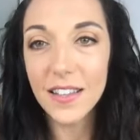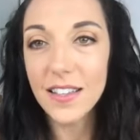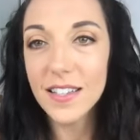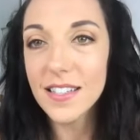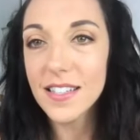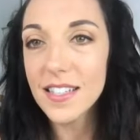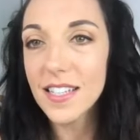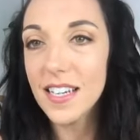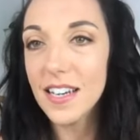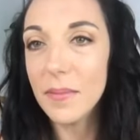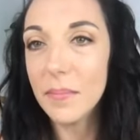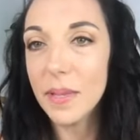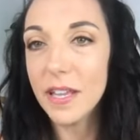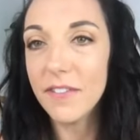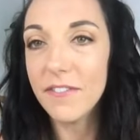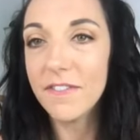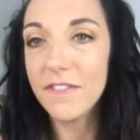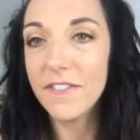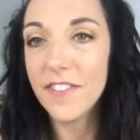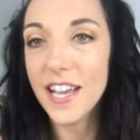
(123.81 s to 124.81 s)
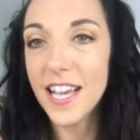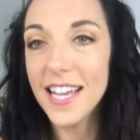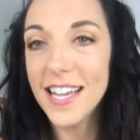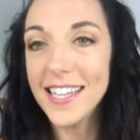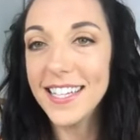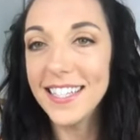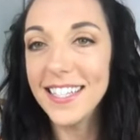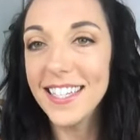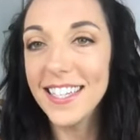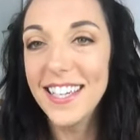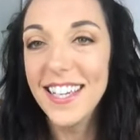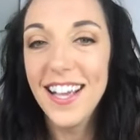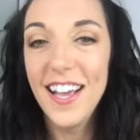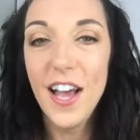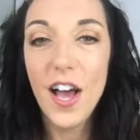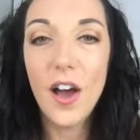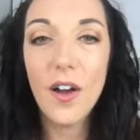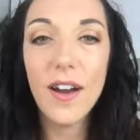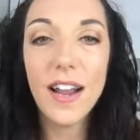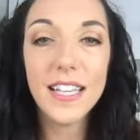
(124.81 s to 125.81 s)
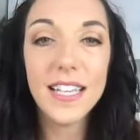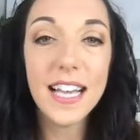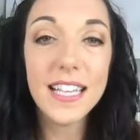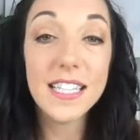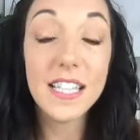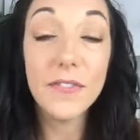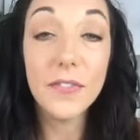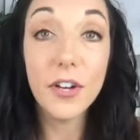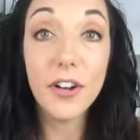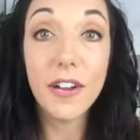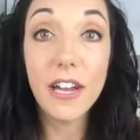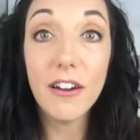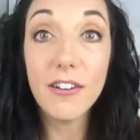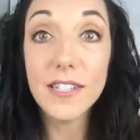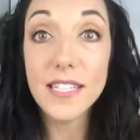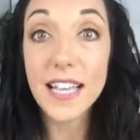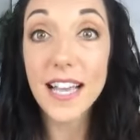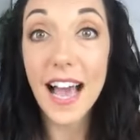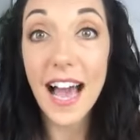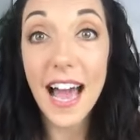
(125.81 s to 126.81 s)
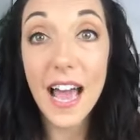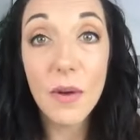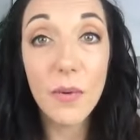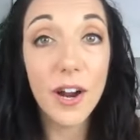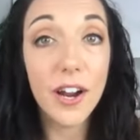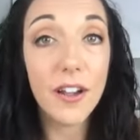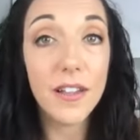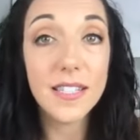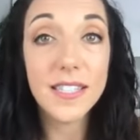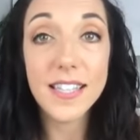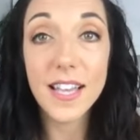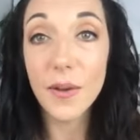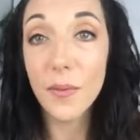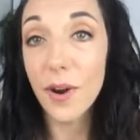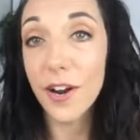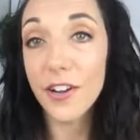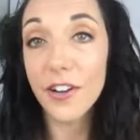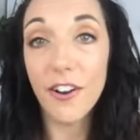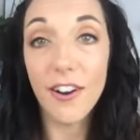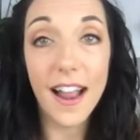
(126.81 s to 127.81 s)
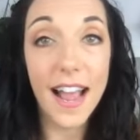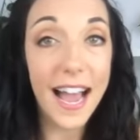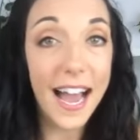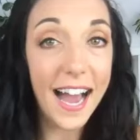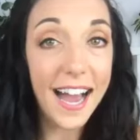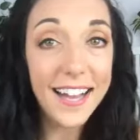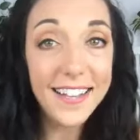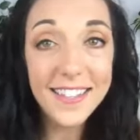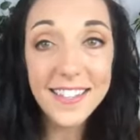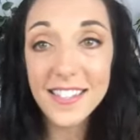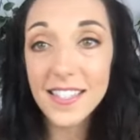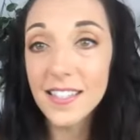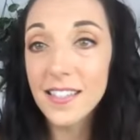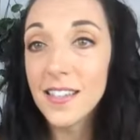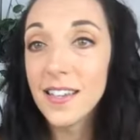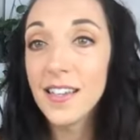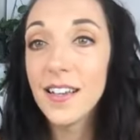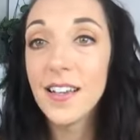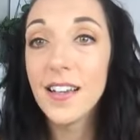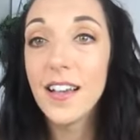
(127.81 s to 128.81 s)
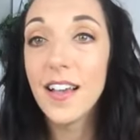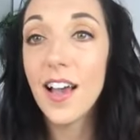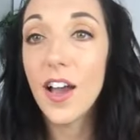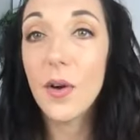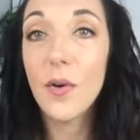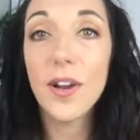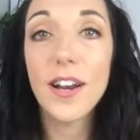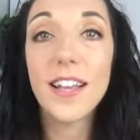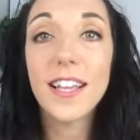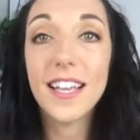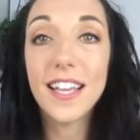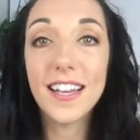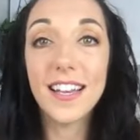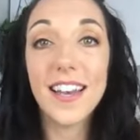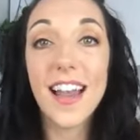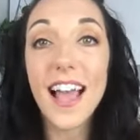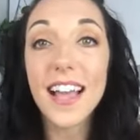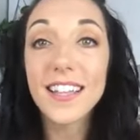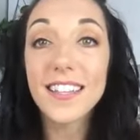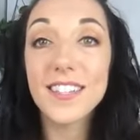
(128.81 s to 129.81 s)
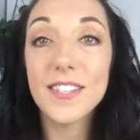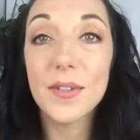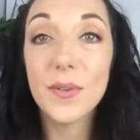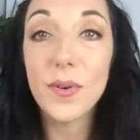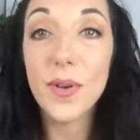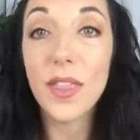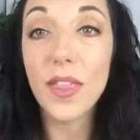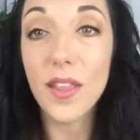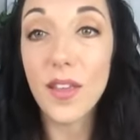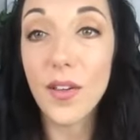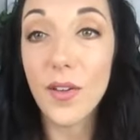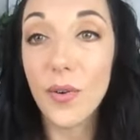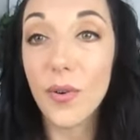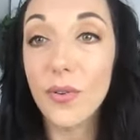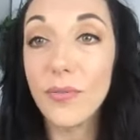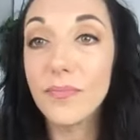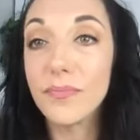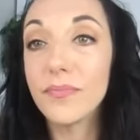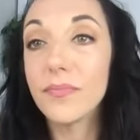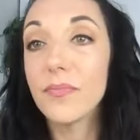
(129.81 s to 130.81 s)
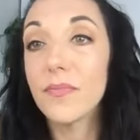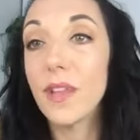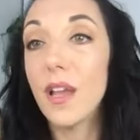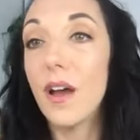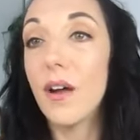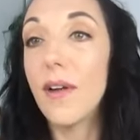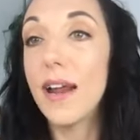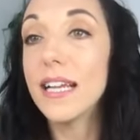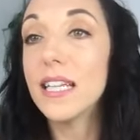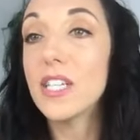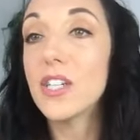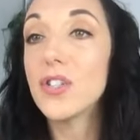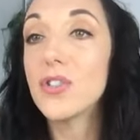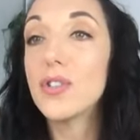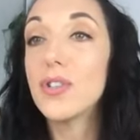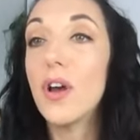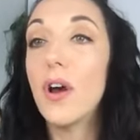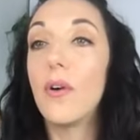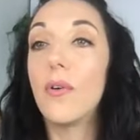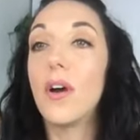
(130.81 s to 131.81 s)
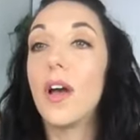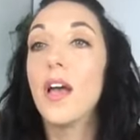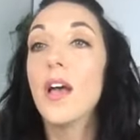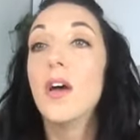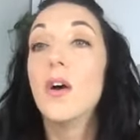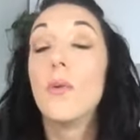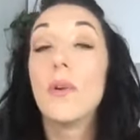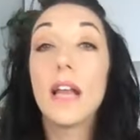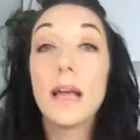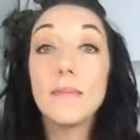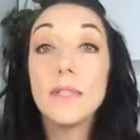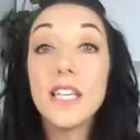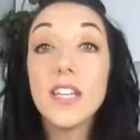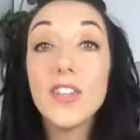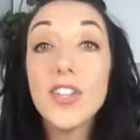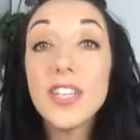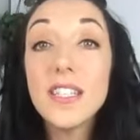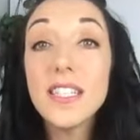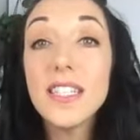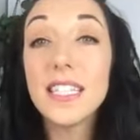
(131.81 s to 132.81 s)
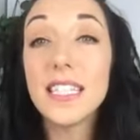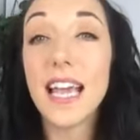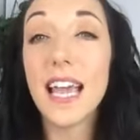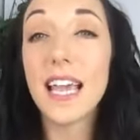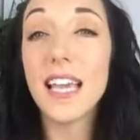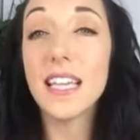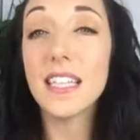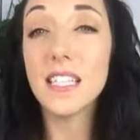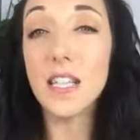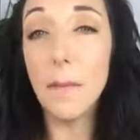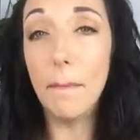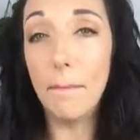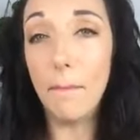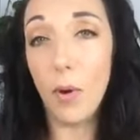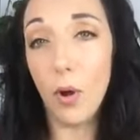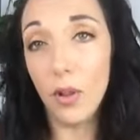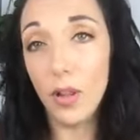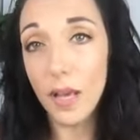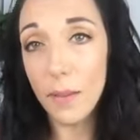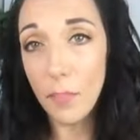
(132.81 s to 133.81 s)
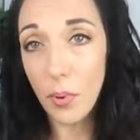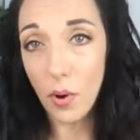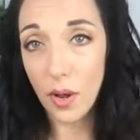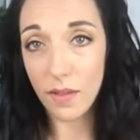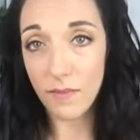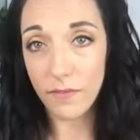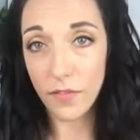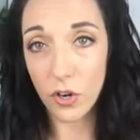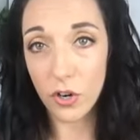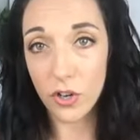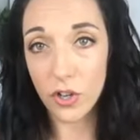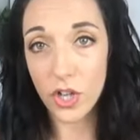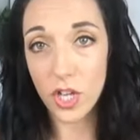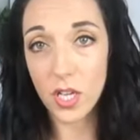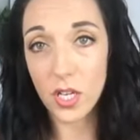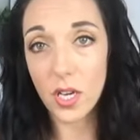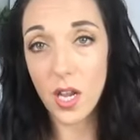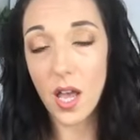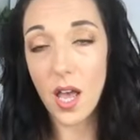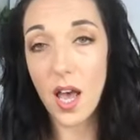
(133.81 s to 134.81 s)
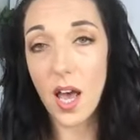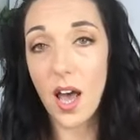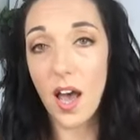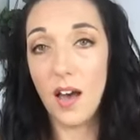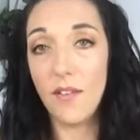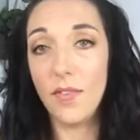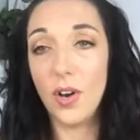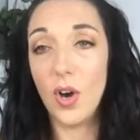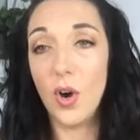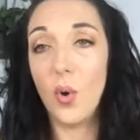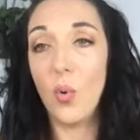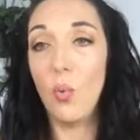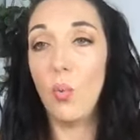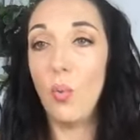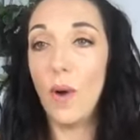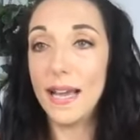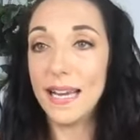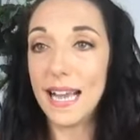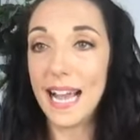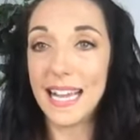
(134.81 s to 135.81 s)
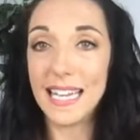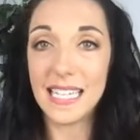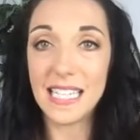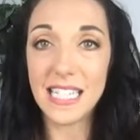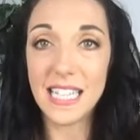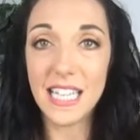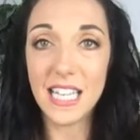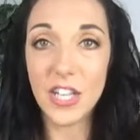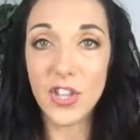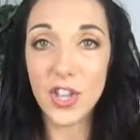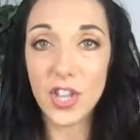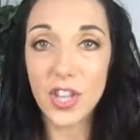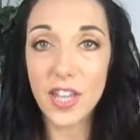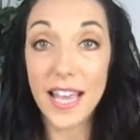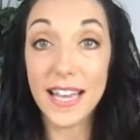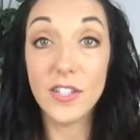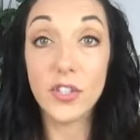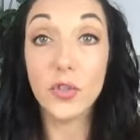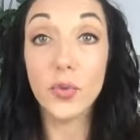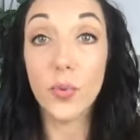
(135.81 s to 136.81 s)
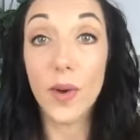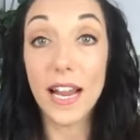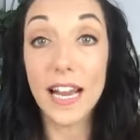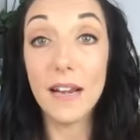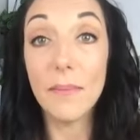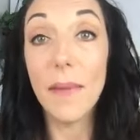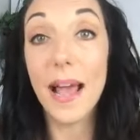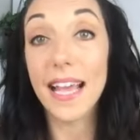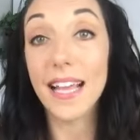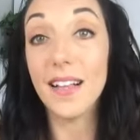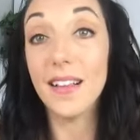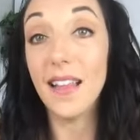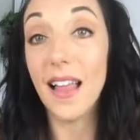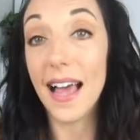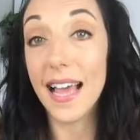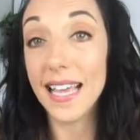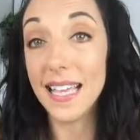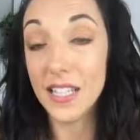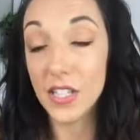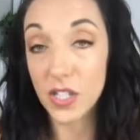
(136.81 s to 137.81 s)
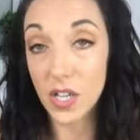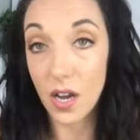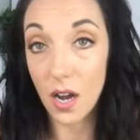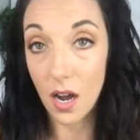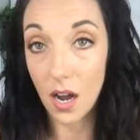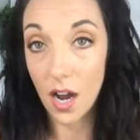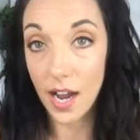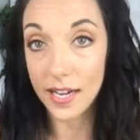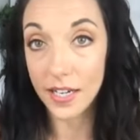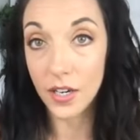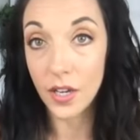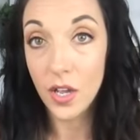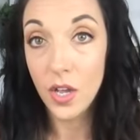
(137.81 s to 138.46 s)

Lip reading: That's going to be fun. All right, yes, if you're here, say hi, say where you're at. I want to connect with you. All right, so what I'm teaching today is a bullet point version of what I teach and train my clients on.